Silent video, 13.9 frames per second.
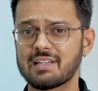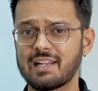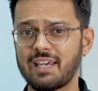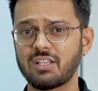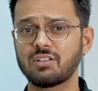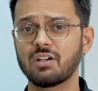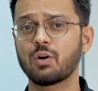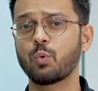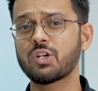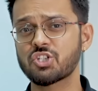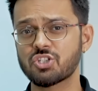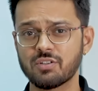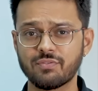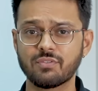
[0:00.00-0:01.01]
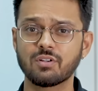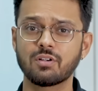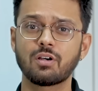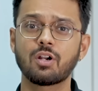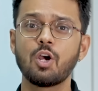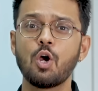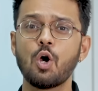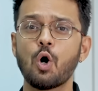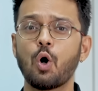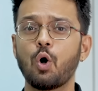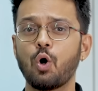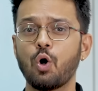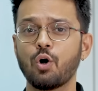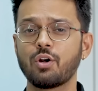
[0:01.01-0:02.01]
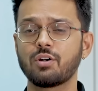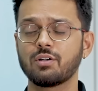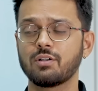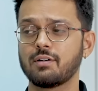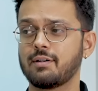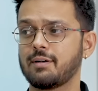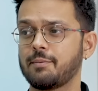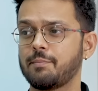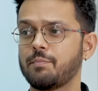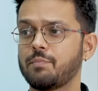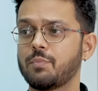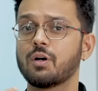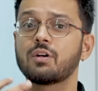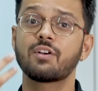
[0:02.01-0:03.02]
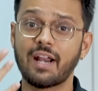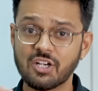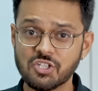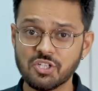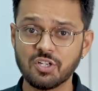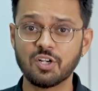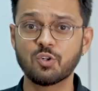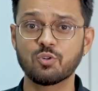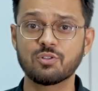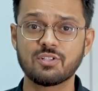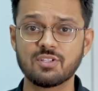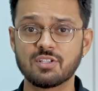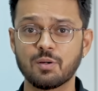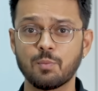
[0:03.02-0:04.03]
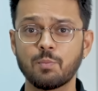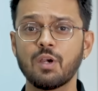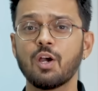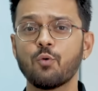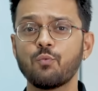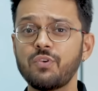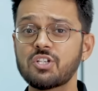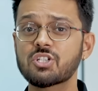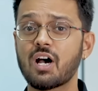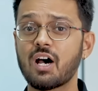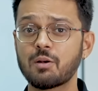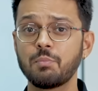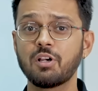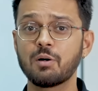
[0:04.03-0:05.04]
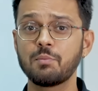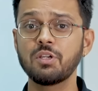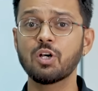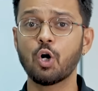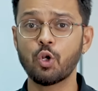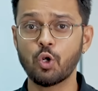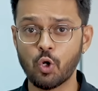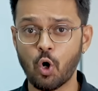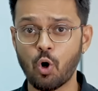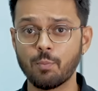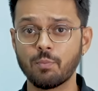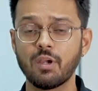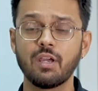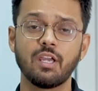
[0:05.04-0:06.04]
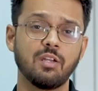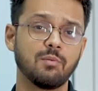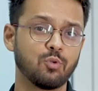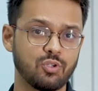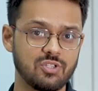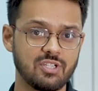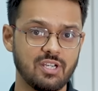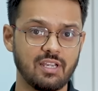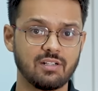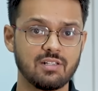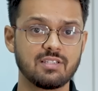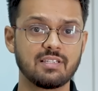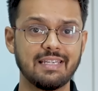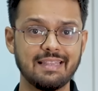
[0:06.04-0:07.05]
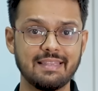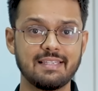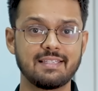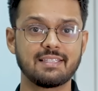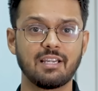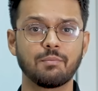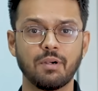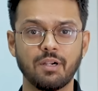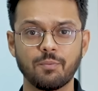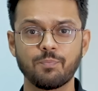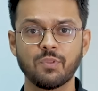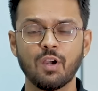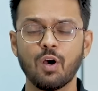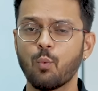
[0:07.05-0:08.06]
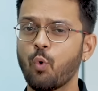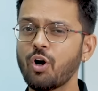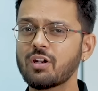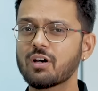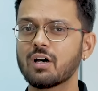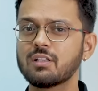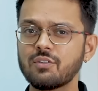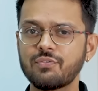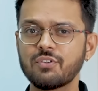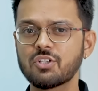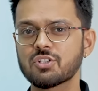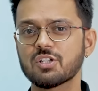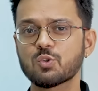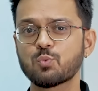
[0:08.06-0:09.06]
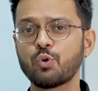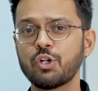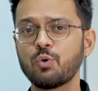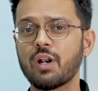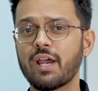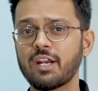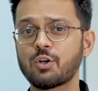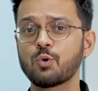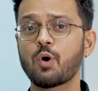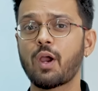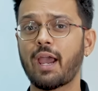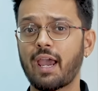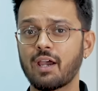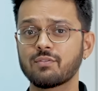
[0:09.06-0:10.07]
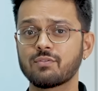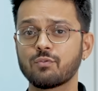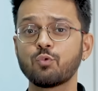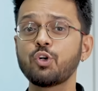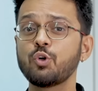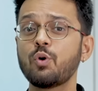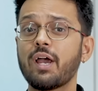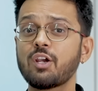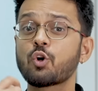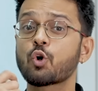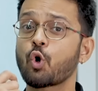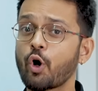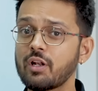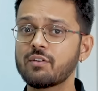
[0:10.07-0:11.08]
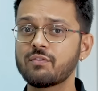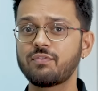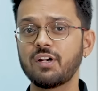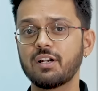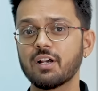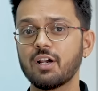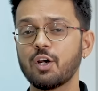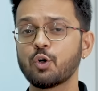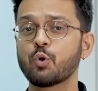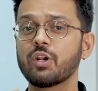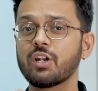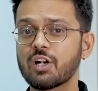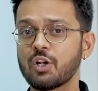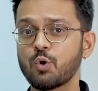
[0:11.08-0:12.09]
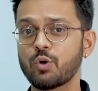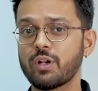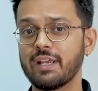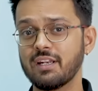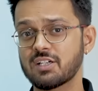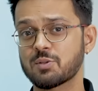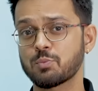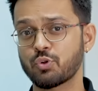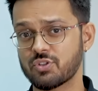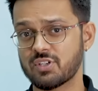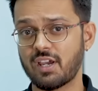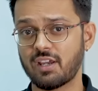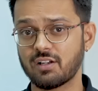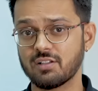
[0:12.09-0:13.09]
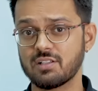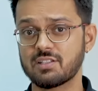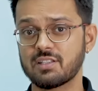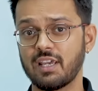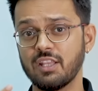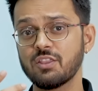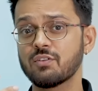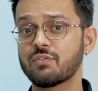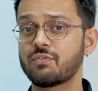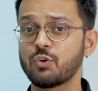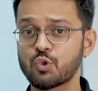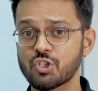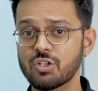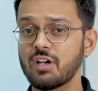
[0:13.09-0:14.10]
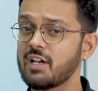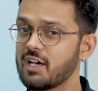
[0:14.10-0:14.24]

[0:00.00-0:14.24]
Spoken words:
like the quick shifter or traction control system, which are becoming a norm in motorcycles in this segment. What other features would you like to have? Would you like Royal Enfield to include in its motorcycles in the future?